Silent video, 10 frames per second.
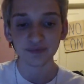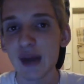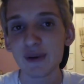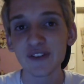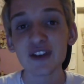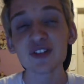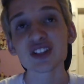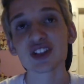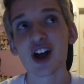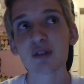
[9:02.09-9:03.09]
And my
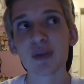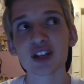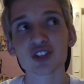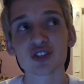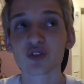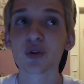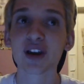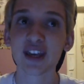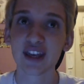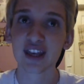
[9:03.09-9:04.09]
favorite song by
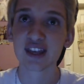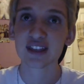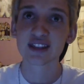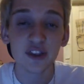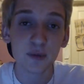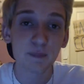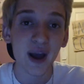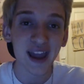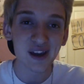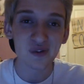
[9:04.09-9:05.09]
Troy is either
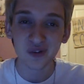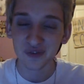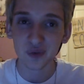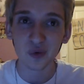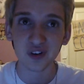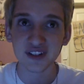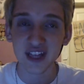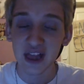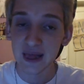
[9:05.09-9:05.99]
Bite or Fools.